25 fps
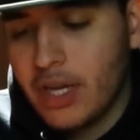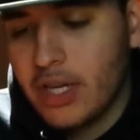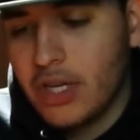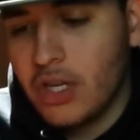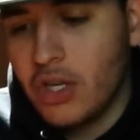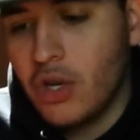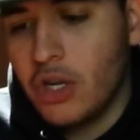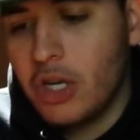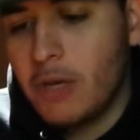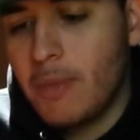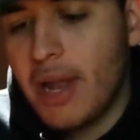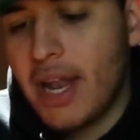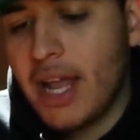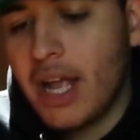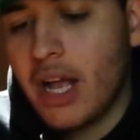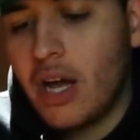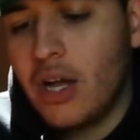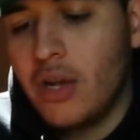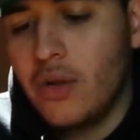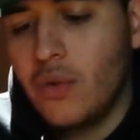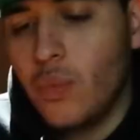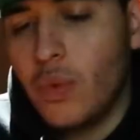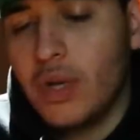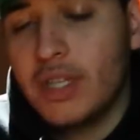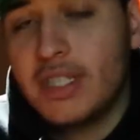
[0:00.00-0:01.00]
you know, depending
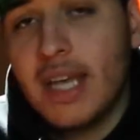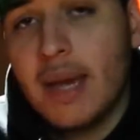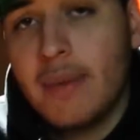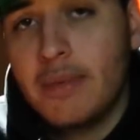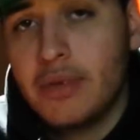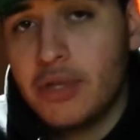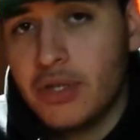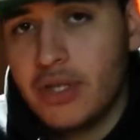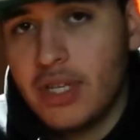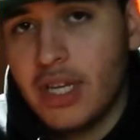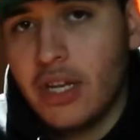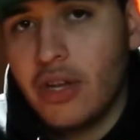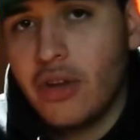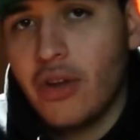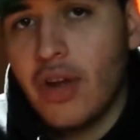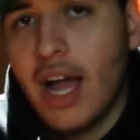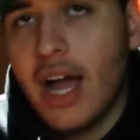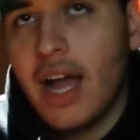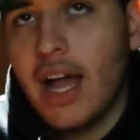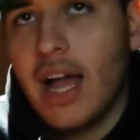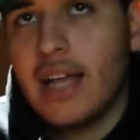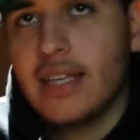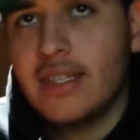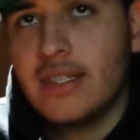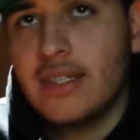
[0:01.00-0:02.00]
on what temperature setting you're
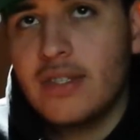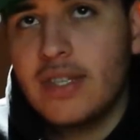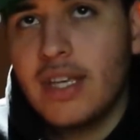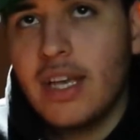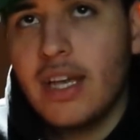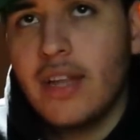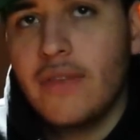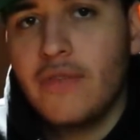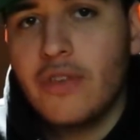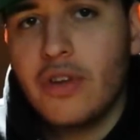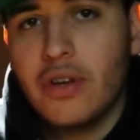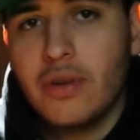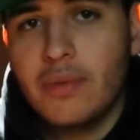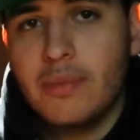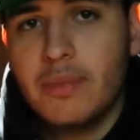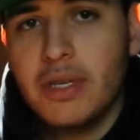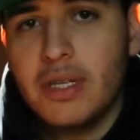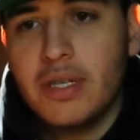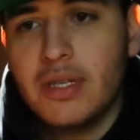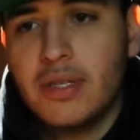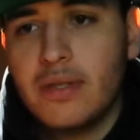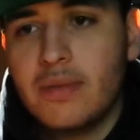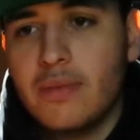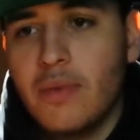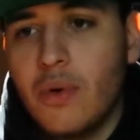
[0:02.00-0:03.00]
at, as I said, if you're going to
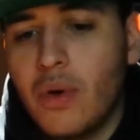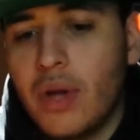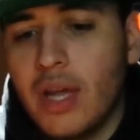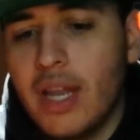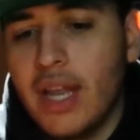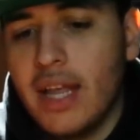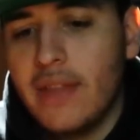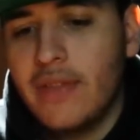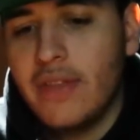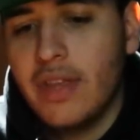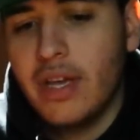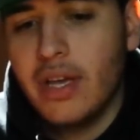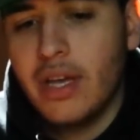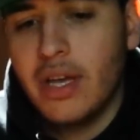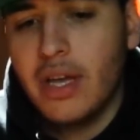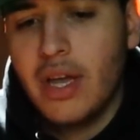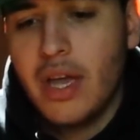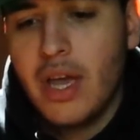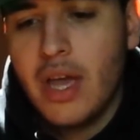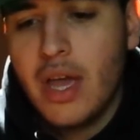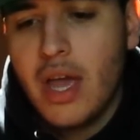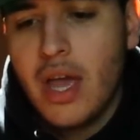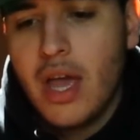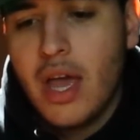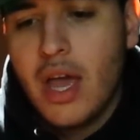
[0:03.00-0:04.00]
be smoking at the
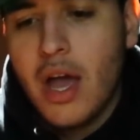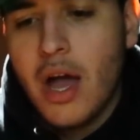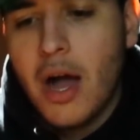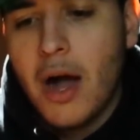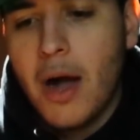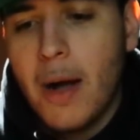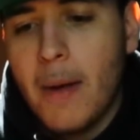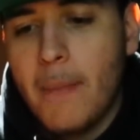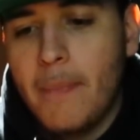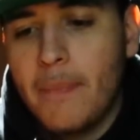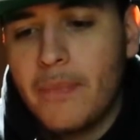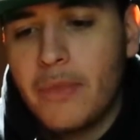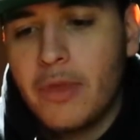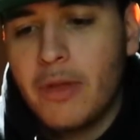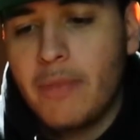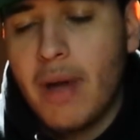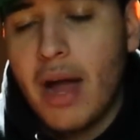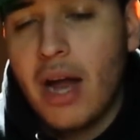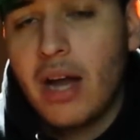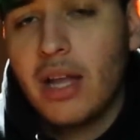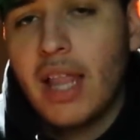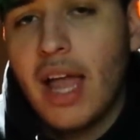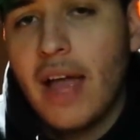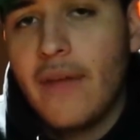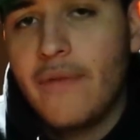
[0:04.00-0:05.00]

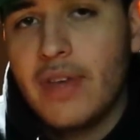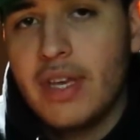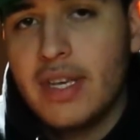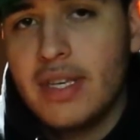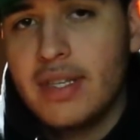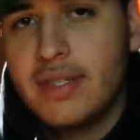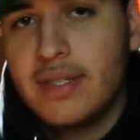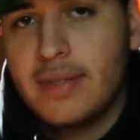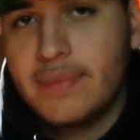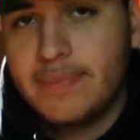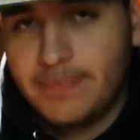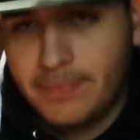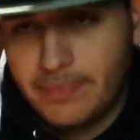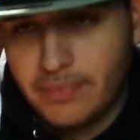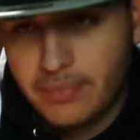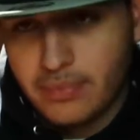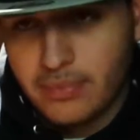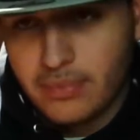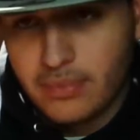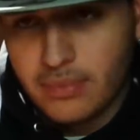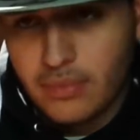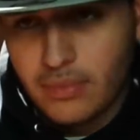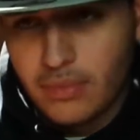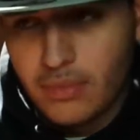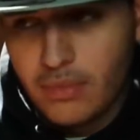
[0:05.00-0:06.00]
battery life is
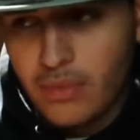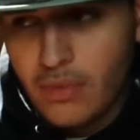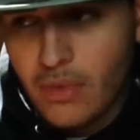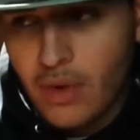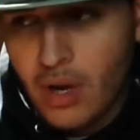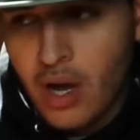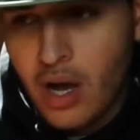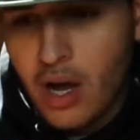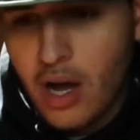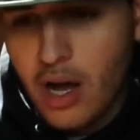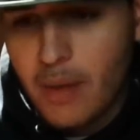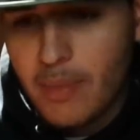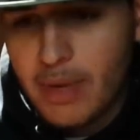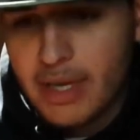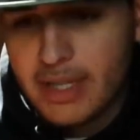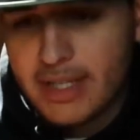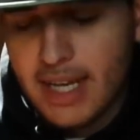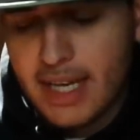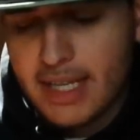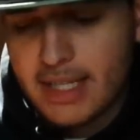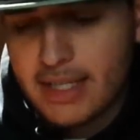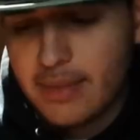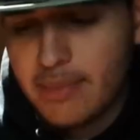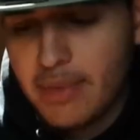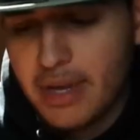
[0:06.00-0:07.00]
It's
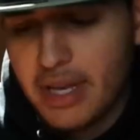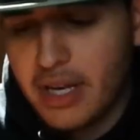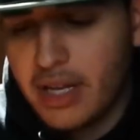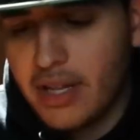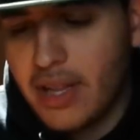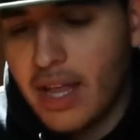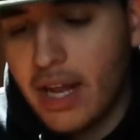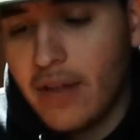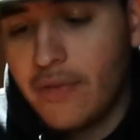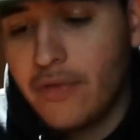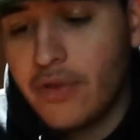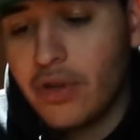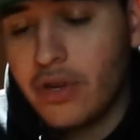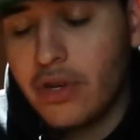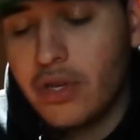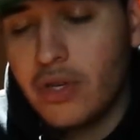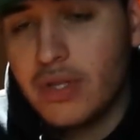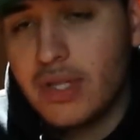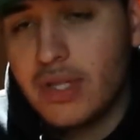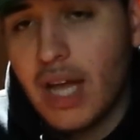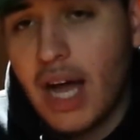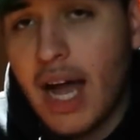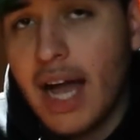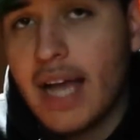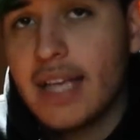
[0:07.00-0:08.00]
estimated that if you're going to
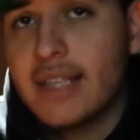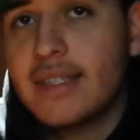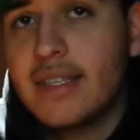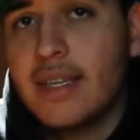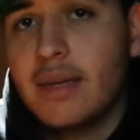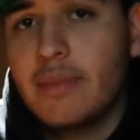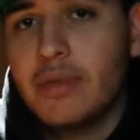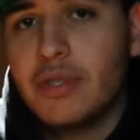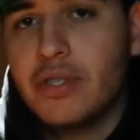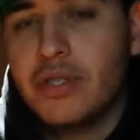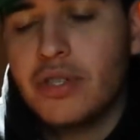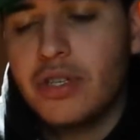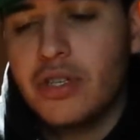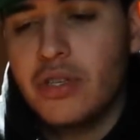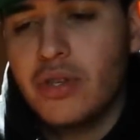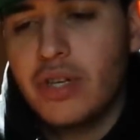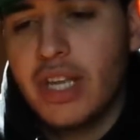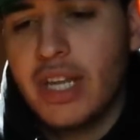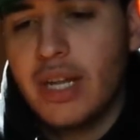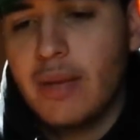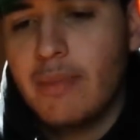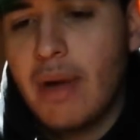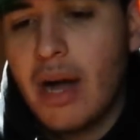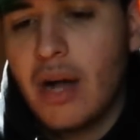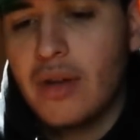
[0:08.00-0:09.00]
use the highest temperature, you
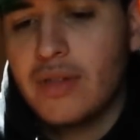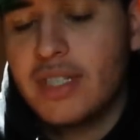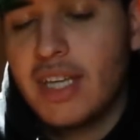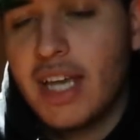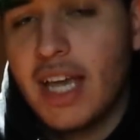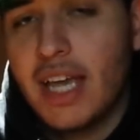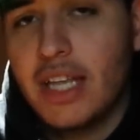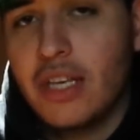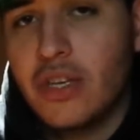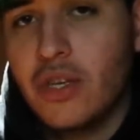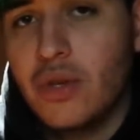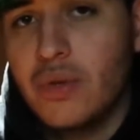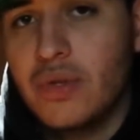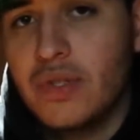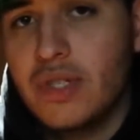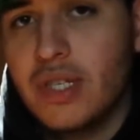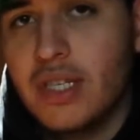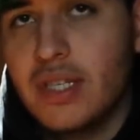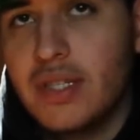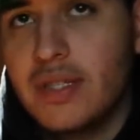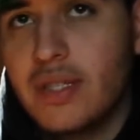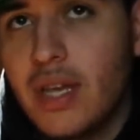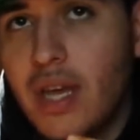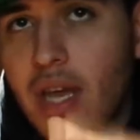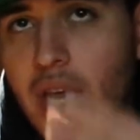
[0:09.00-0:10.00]
get about 10
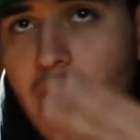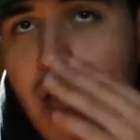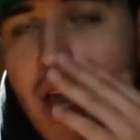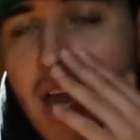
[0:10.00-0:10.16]
uses.